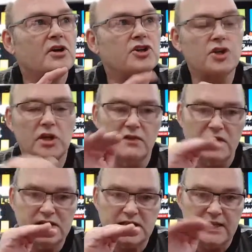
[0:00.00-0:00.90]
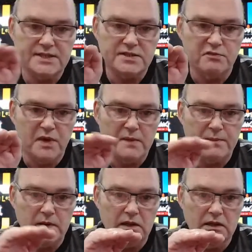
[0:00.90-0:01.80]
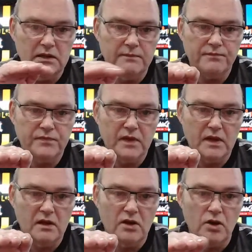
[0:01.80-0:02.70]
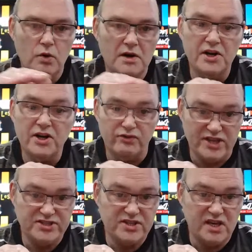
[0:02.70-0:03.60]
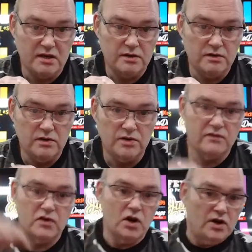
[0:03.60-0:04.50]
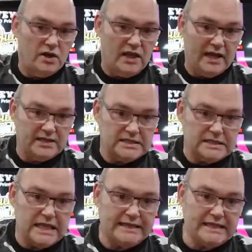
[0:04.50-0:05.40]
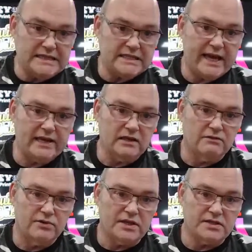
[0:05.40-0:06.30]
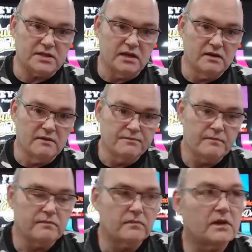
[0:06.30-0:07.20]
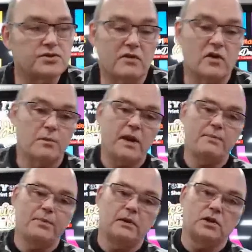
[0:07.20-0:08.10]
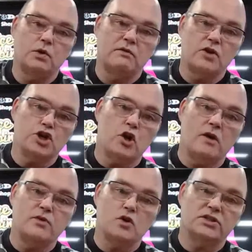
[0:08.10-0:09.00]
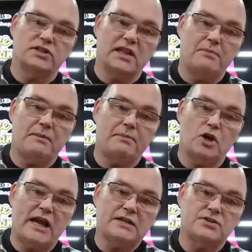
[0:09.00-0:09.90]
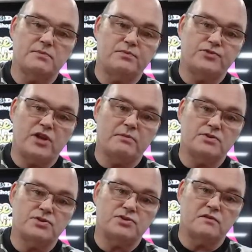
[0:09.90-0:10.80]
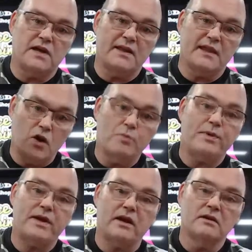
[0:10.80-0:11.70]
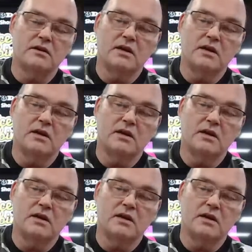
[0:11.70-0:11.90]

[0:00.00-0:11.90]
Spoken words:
you've got this list of people who are at risk, and they've got like a sliding scale of risk. So you've got people who have got no immunity, like people on cancer treatments and stuff like that up here.